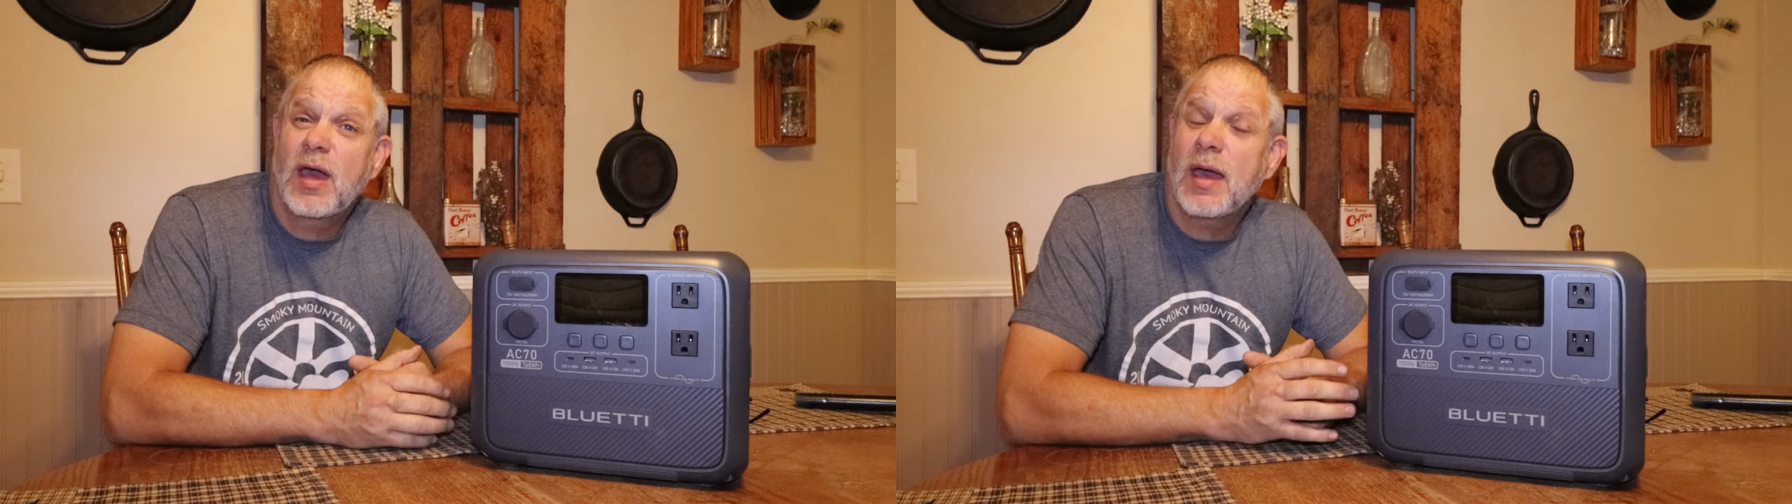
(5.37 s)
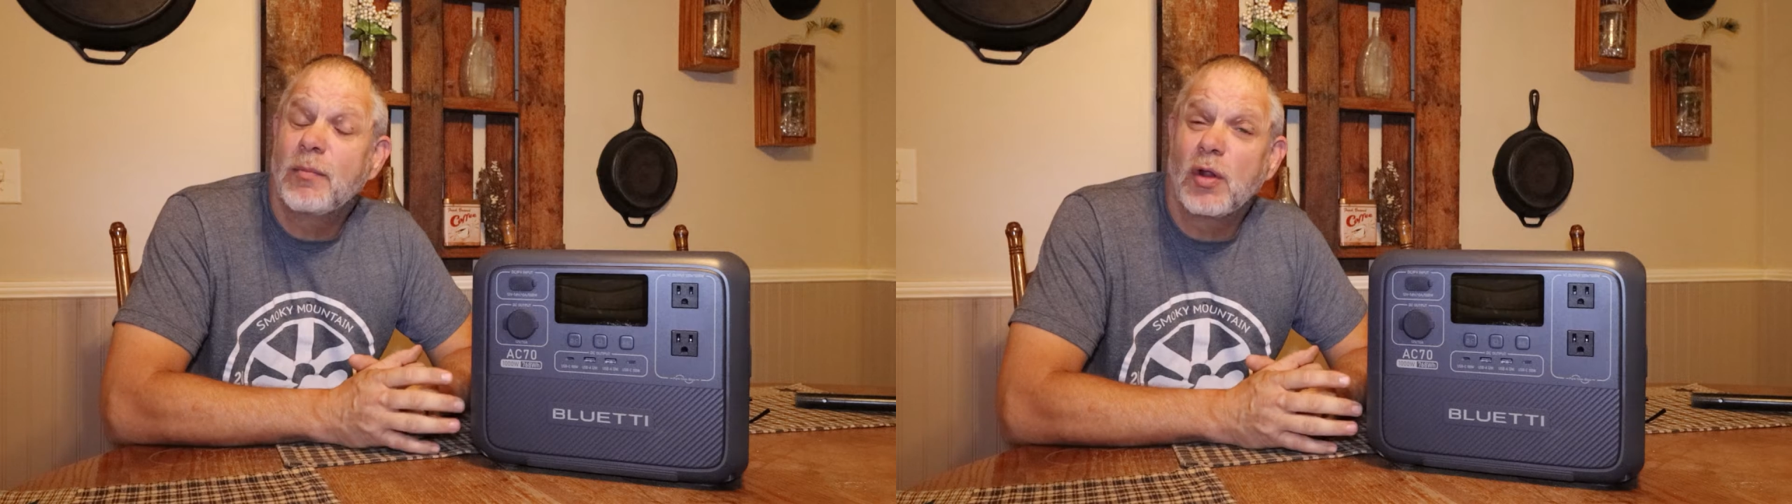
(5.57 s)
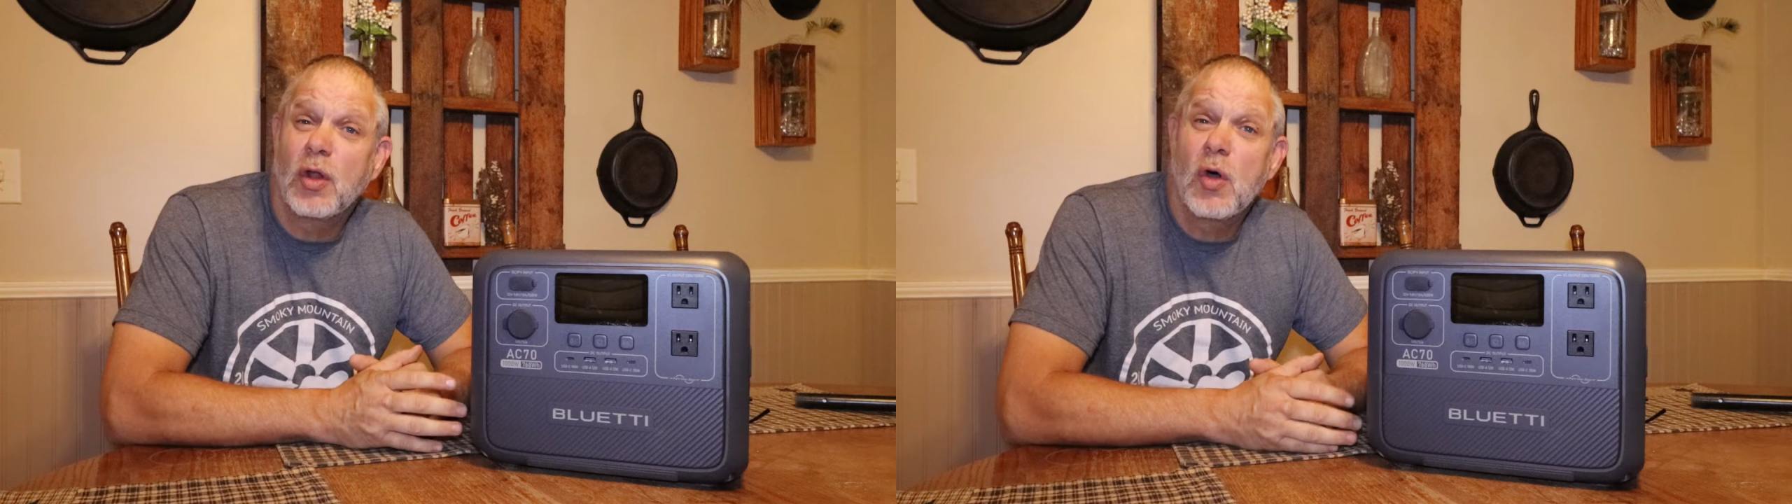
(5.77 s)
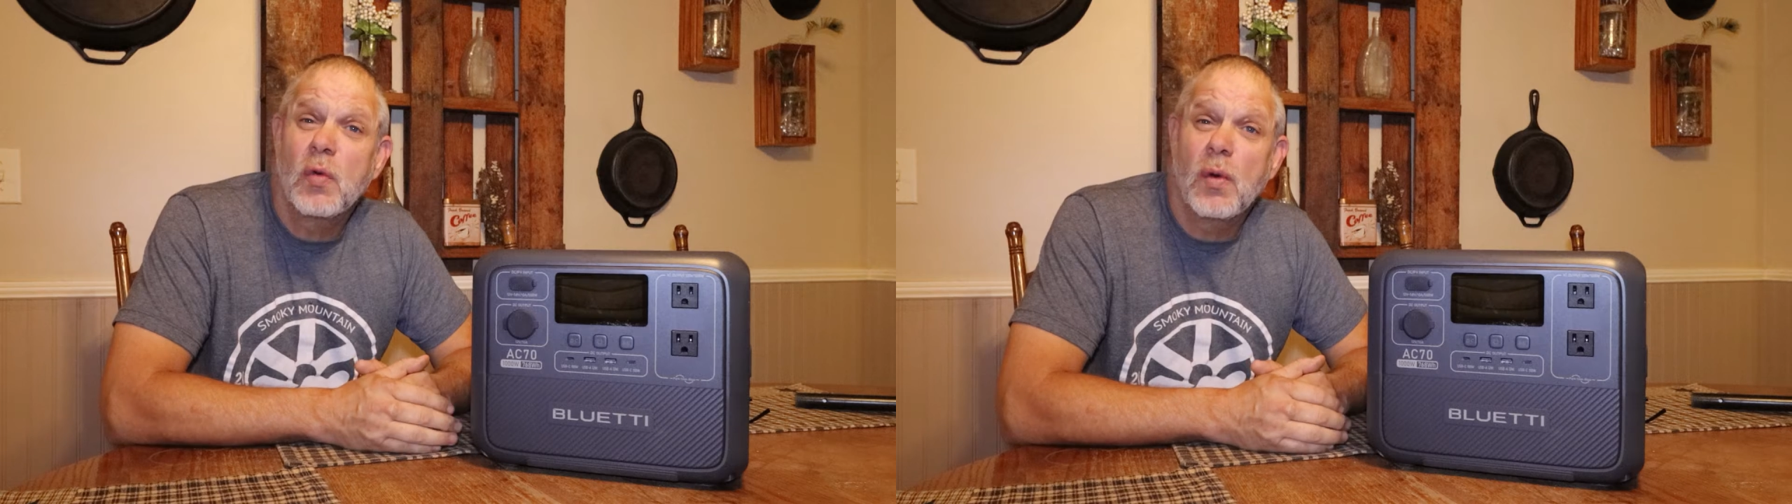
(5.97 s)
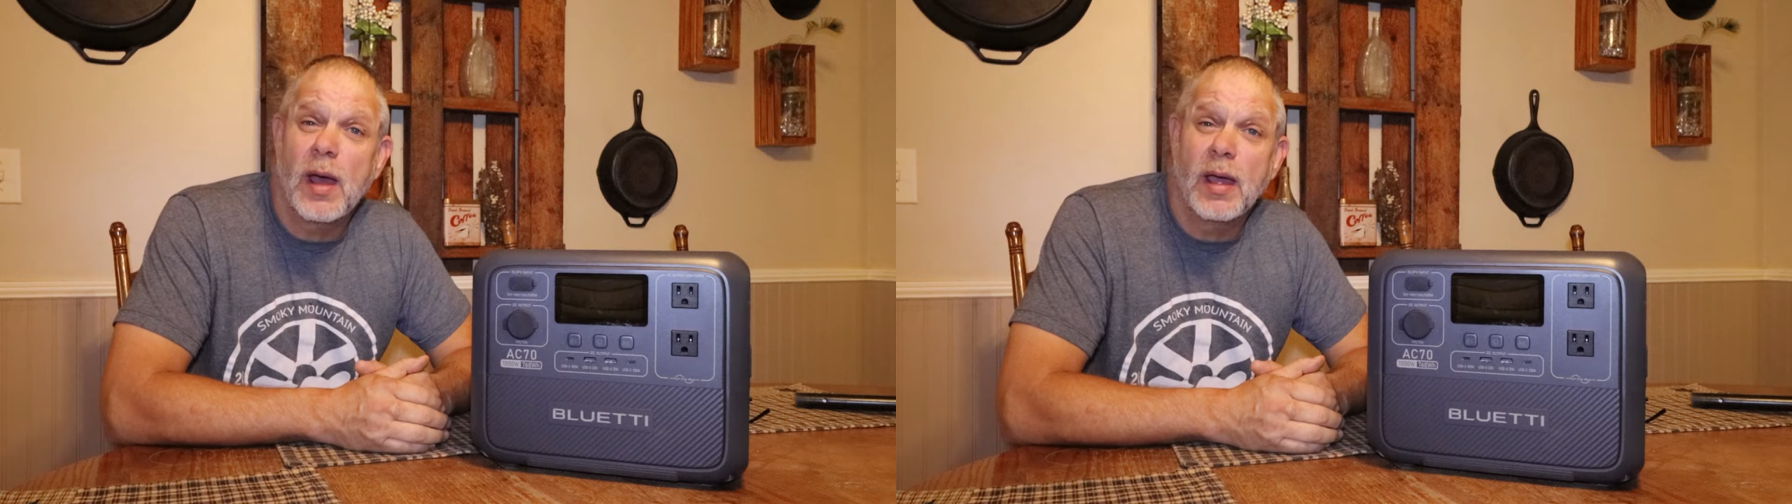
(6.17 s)
came a
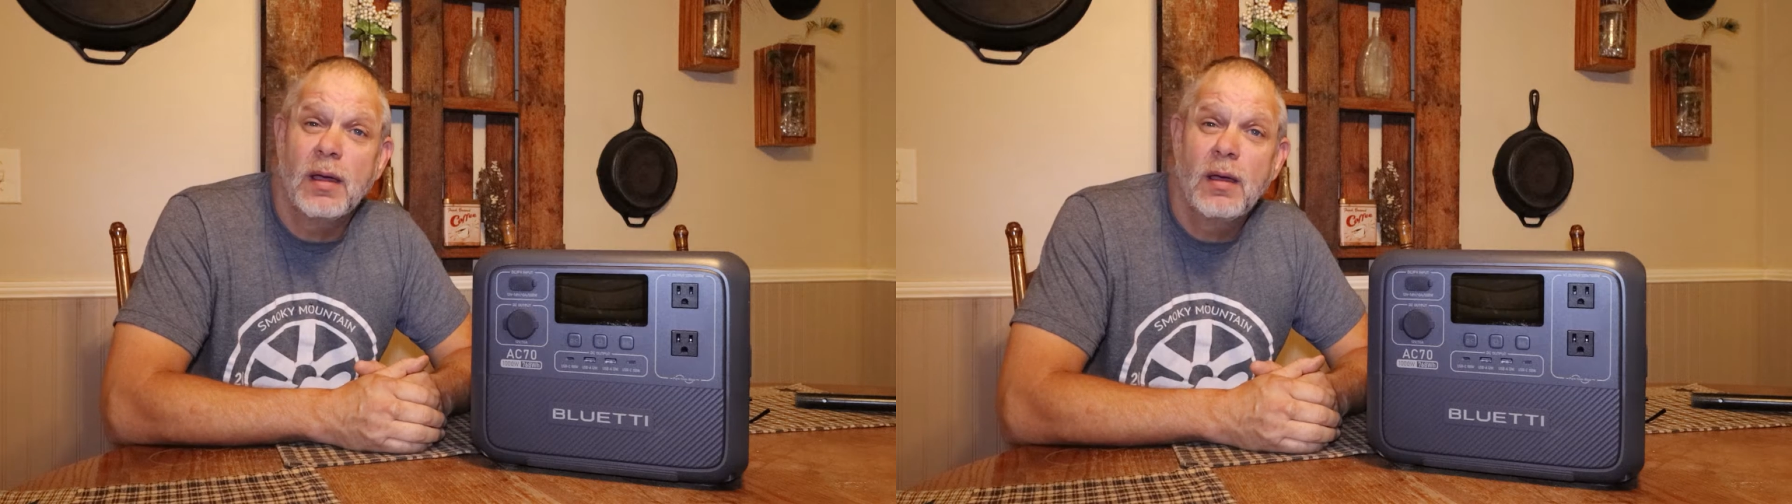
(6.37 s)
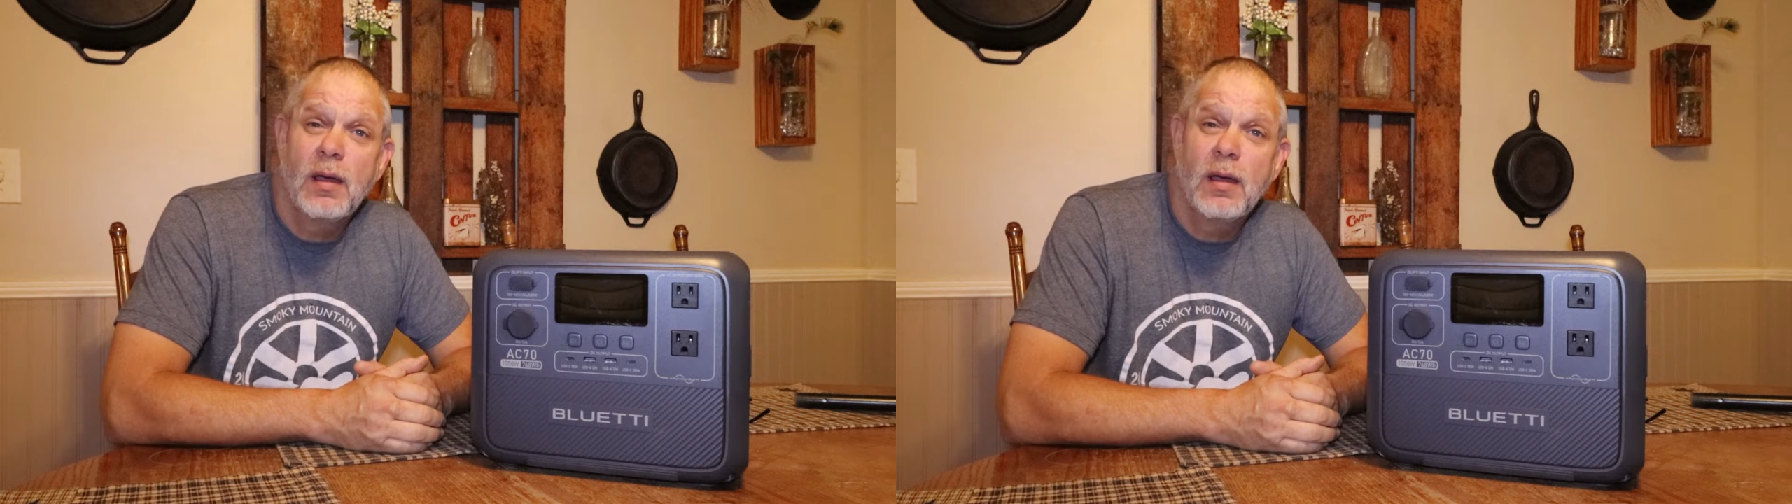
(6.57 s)
long way.